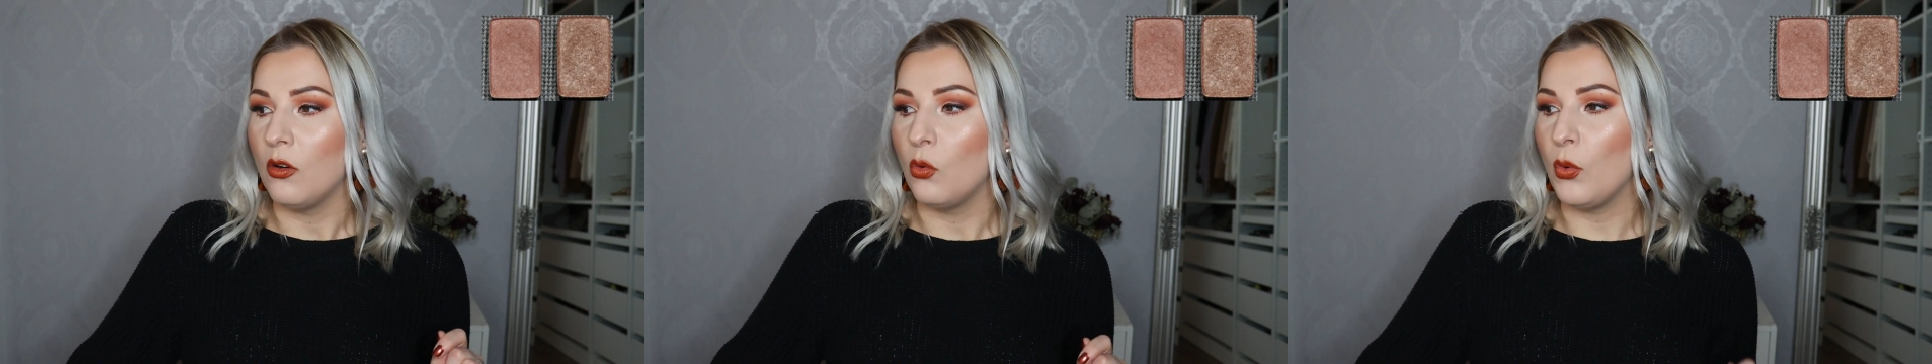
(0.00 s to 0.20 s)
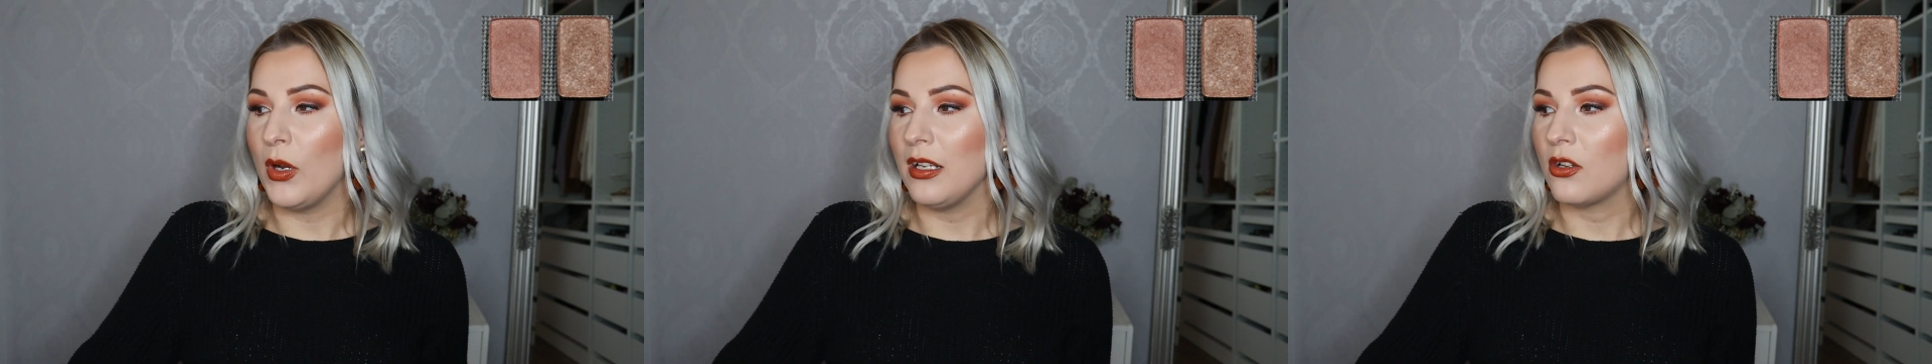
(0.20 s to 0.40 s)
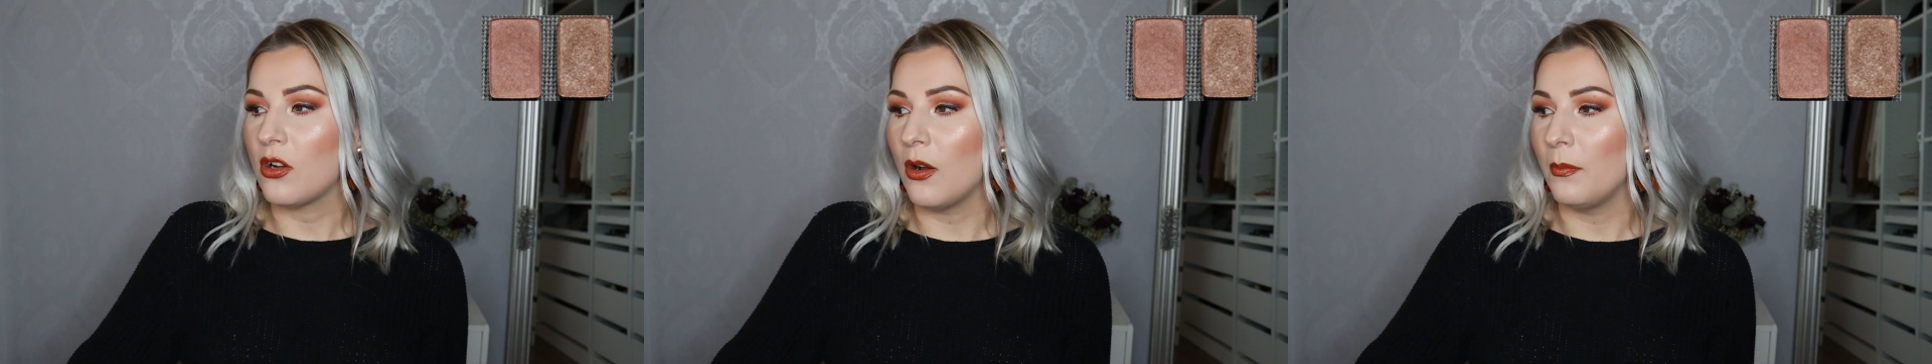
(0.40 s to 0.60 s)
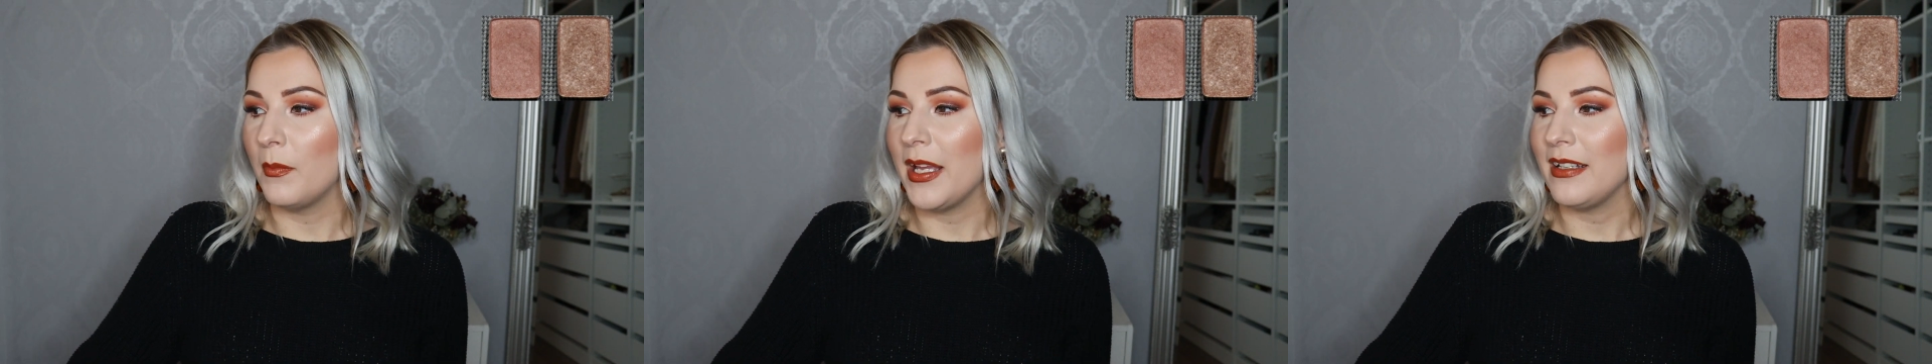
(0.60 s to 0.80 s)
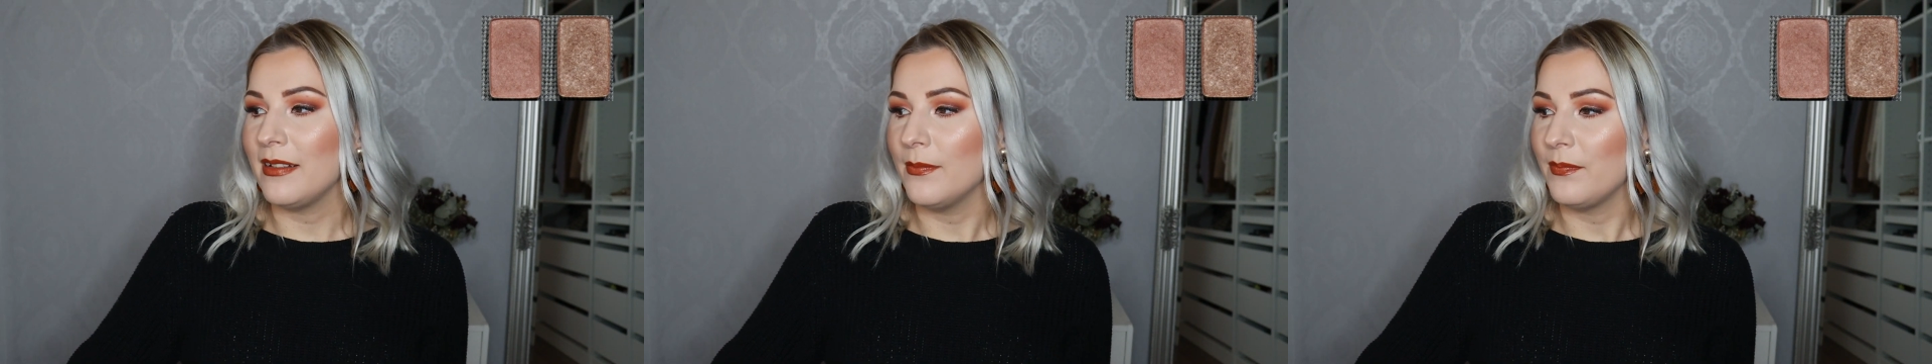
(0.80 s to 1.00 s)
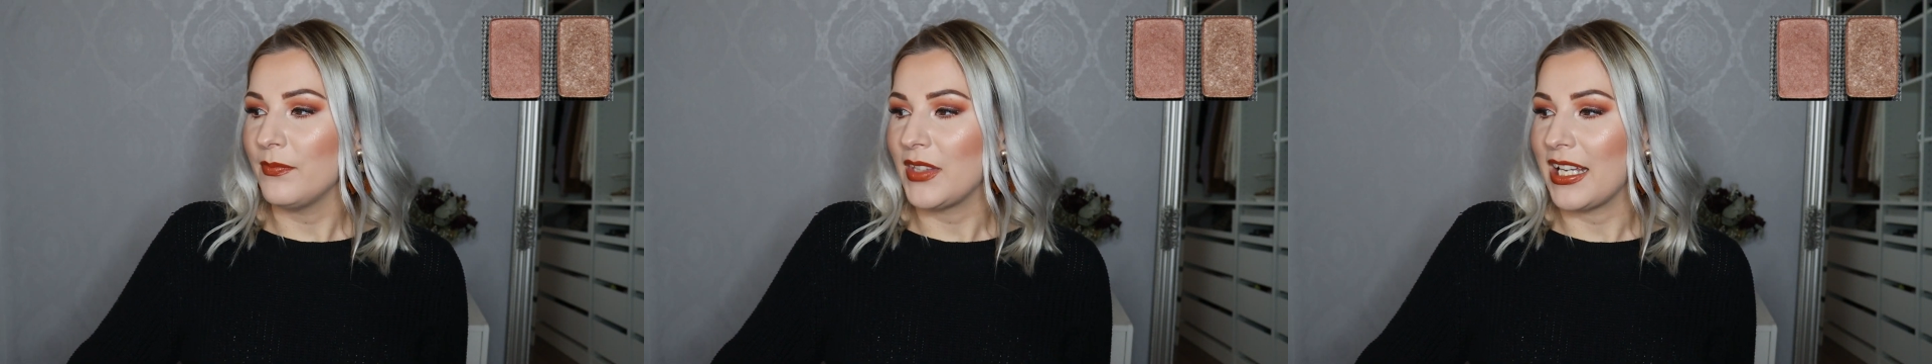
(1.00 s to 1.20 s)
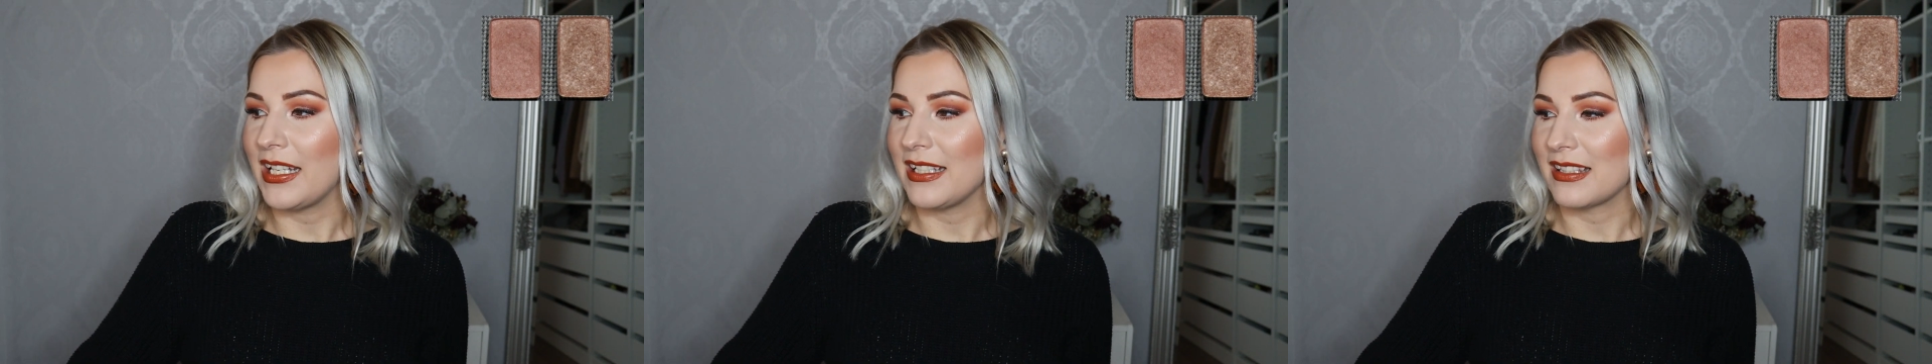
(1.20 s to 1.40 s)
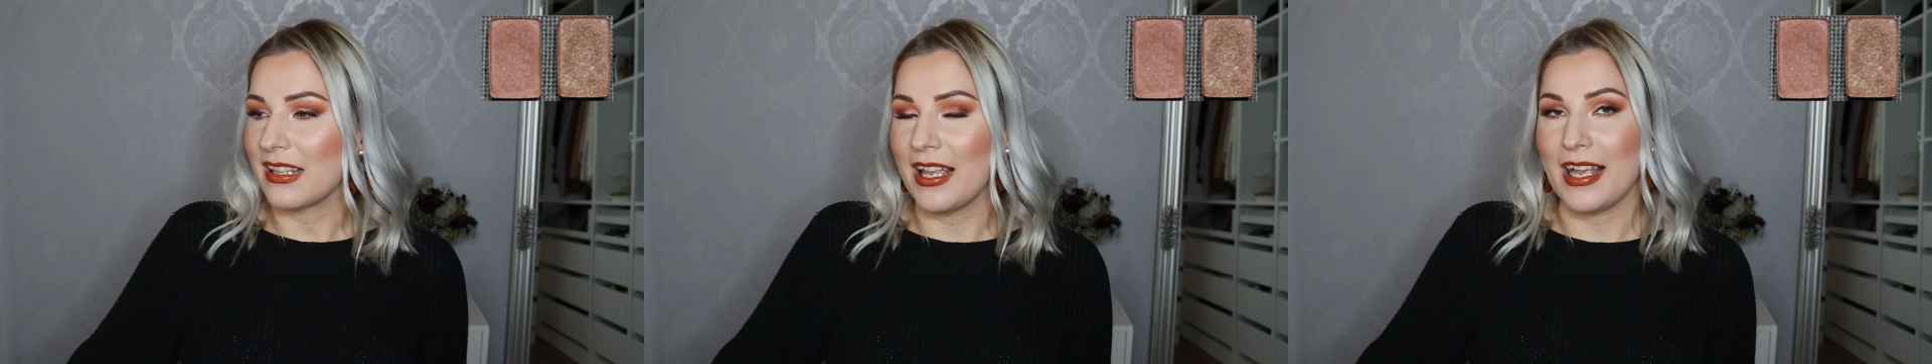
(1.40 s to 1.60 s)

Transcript: Wilkommen, that is